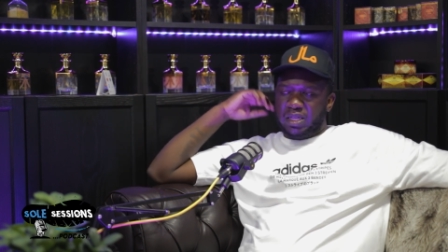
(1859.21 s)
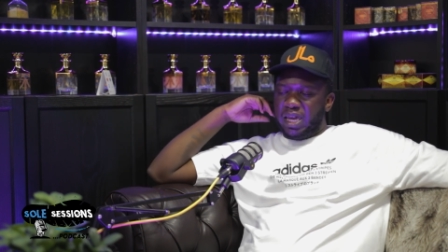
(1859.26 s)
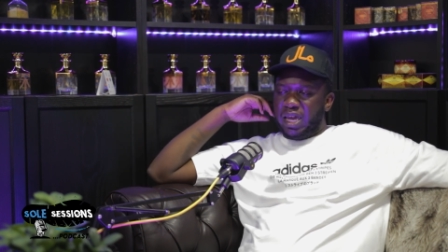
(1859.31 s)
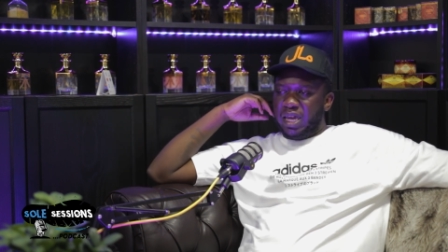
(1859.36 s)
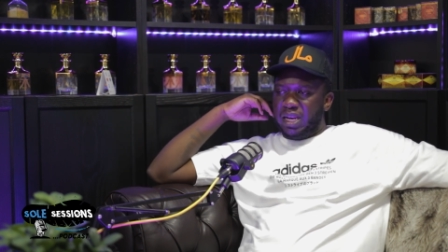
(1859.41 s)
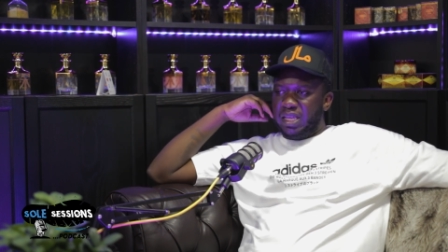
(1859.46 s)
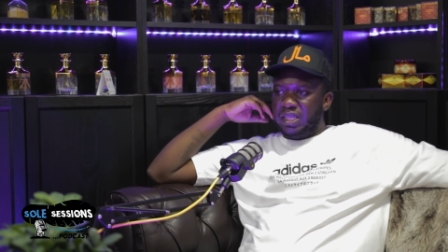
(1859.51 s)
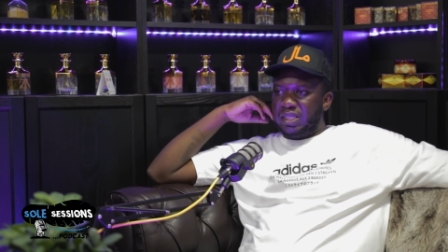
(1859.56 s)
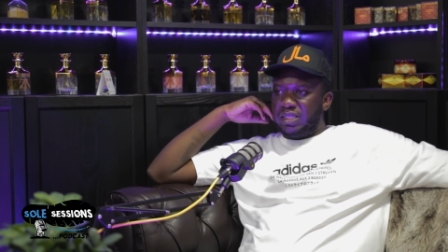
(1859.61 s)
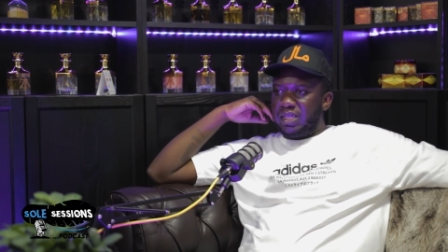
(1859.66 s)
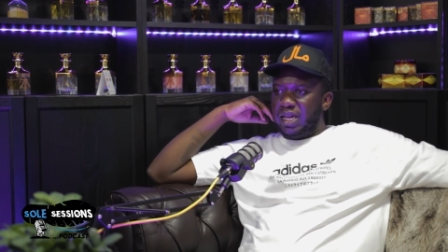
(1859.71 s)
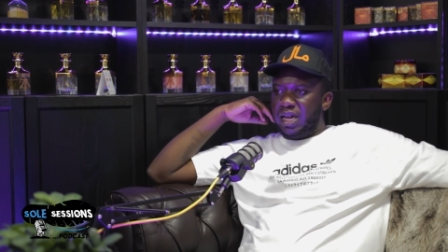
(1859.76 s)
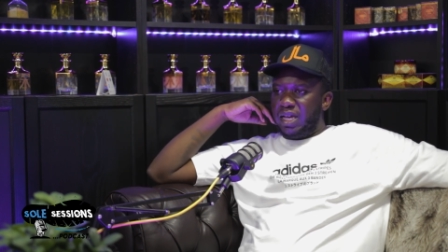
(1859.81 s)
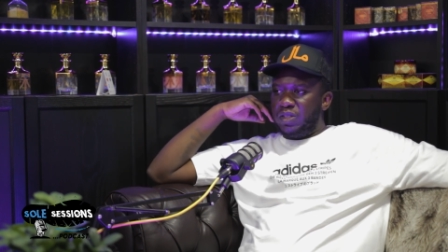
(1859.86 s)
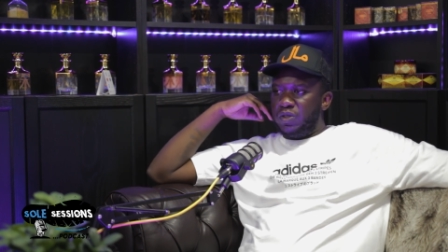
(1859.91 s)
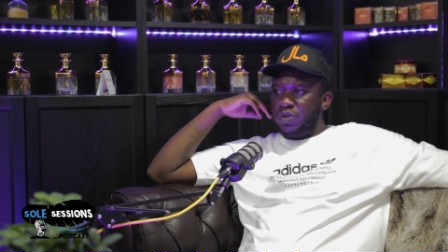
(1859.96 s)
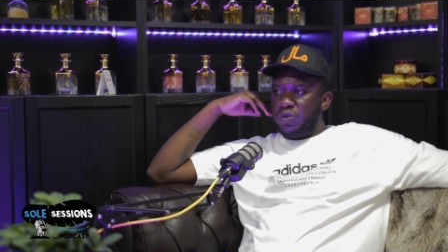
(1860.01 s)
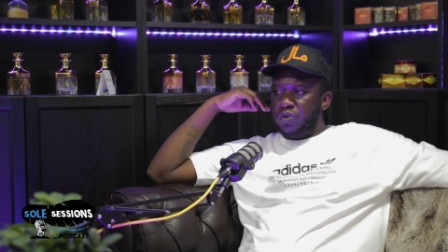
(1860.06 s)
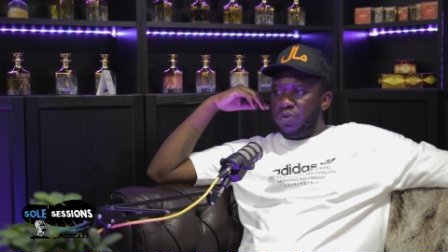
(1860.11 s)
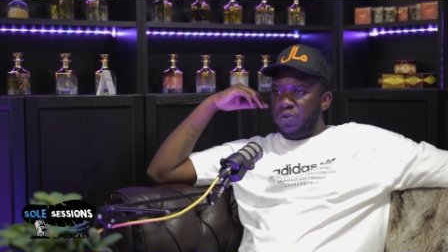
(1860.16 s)
get an
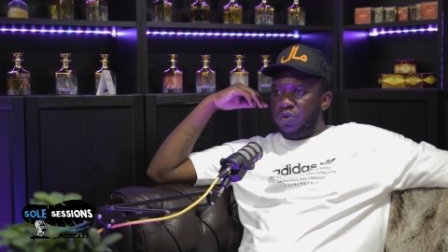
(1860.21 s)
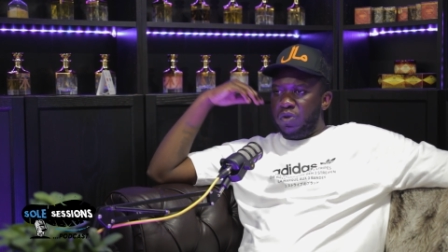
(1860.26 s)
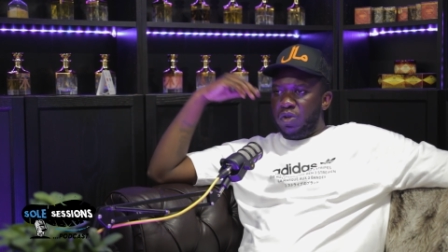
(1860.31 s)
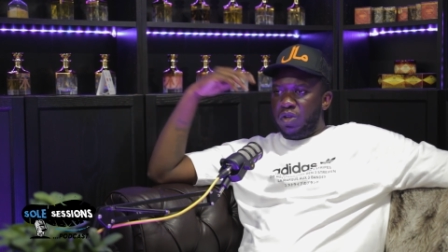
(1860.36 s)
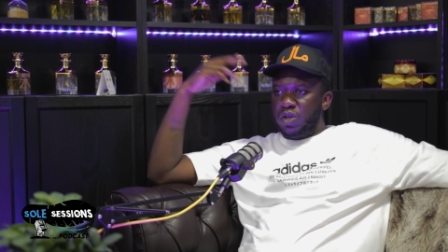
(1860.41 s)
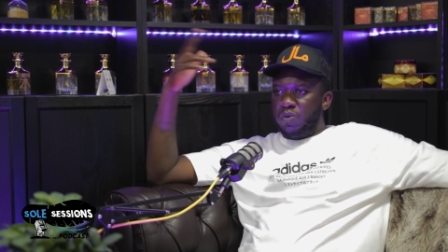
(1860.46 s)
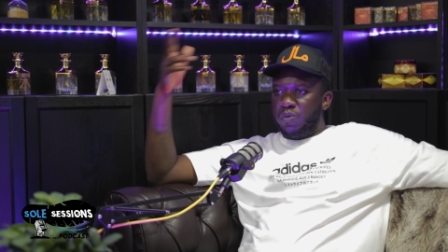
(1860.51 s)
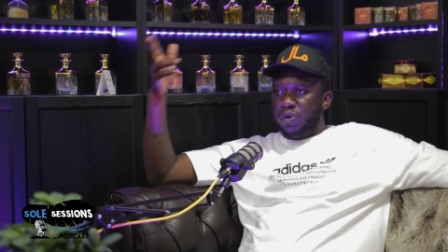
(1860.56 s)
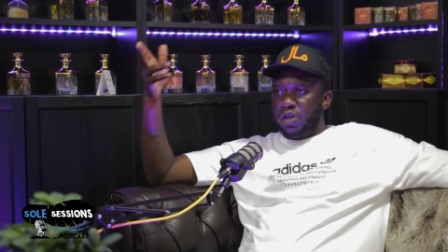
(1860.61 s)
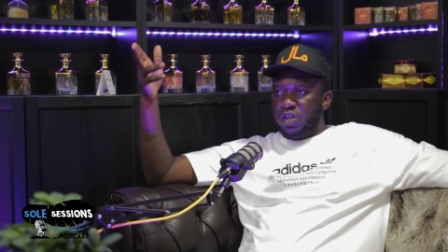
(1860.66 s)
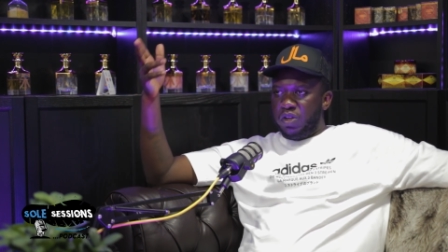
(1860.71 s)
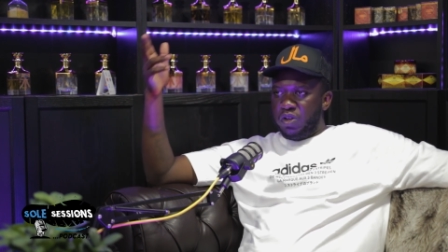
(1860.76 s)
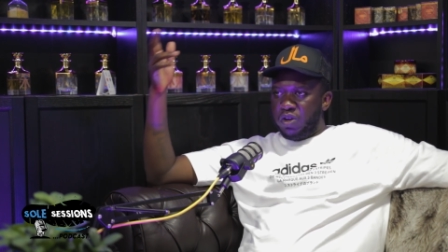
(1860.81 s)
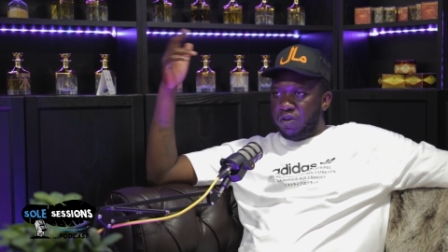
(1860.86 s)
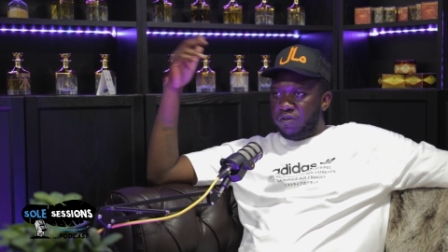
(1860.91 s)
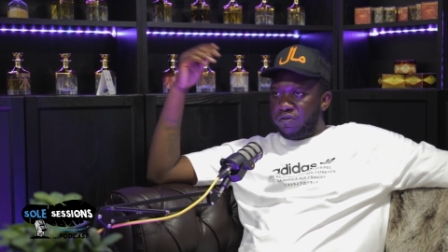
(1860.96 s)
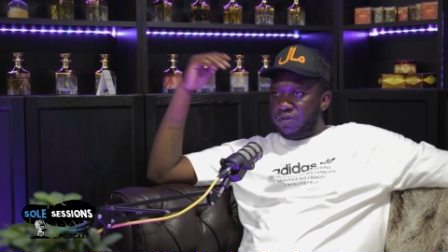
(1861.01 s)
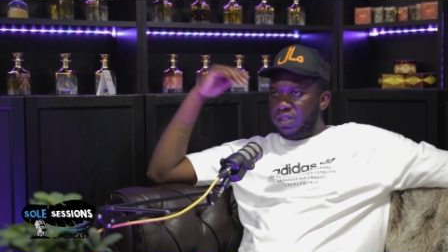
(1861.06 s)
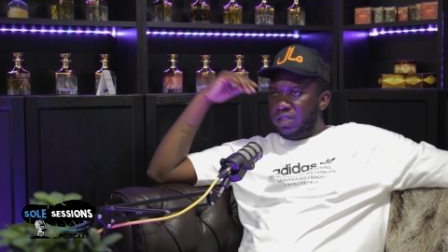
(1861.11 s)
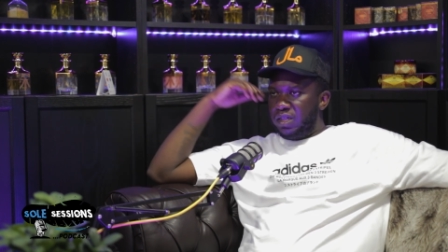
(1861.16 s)
insight to what you lot
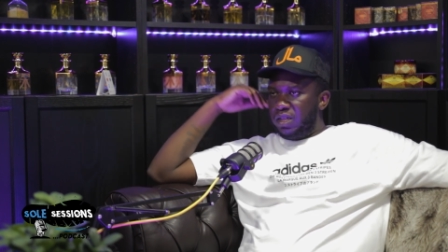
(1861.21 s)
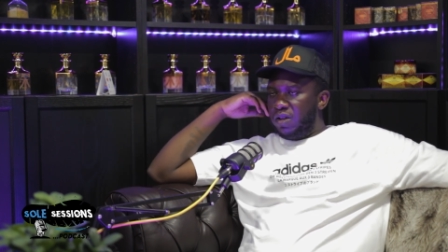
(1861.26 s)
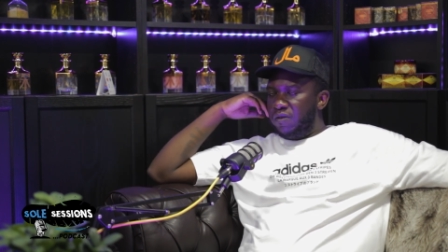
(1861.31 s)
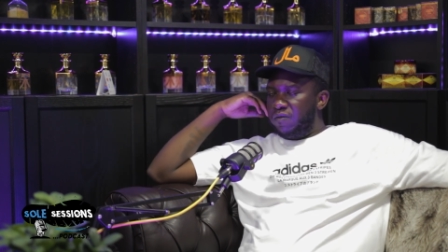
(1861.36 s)
have seen.